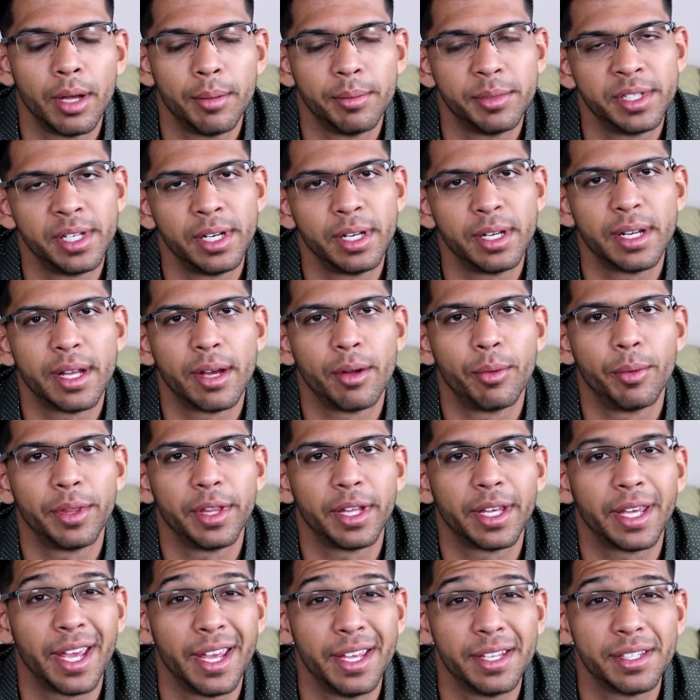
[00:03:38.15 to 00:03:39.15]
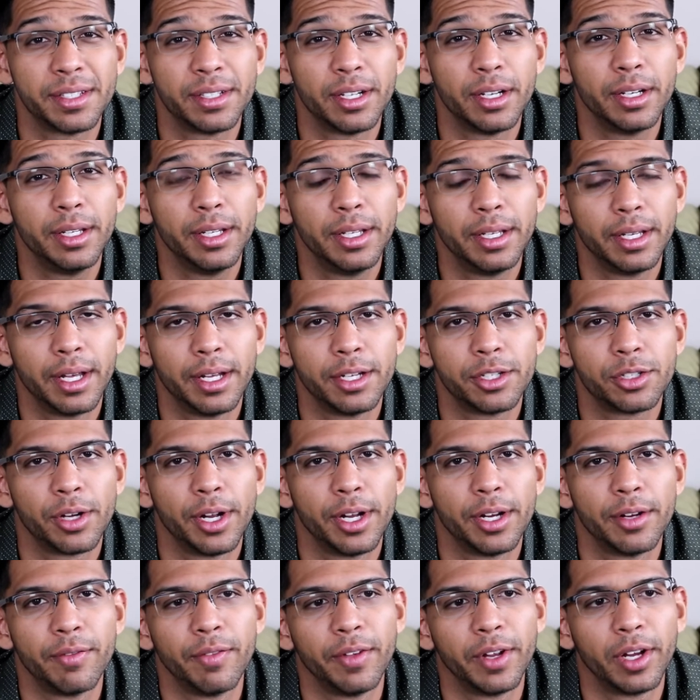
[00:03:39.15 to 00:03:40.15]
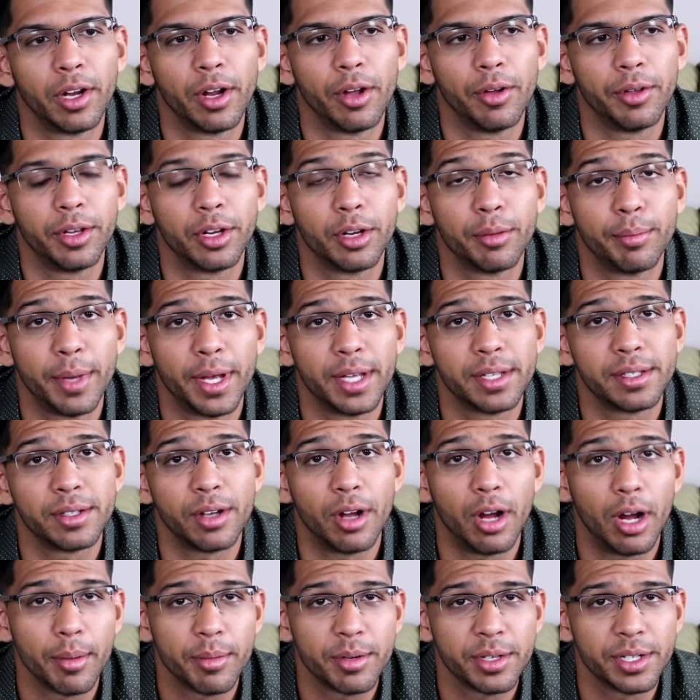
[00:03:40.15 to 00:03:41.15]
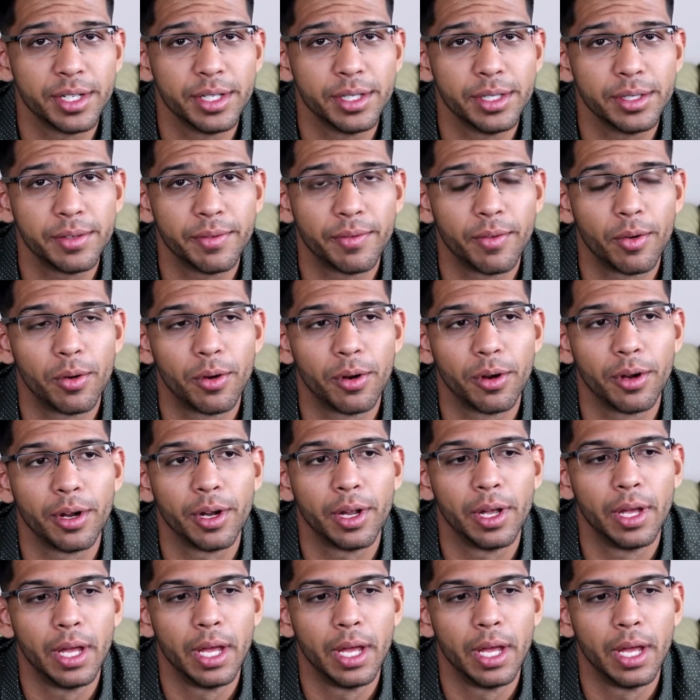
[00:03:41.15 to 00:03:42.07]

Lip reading: sitting down with a case study and trying to figure out your best options for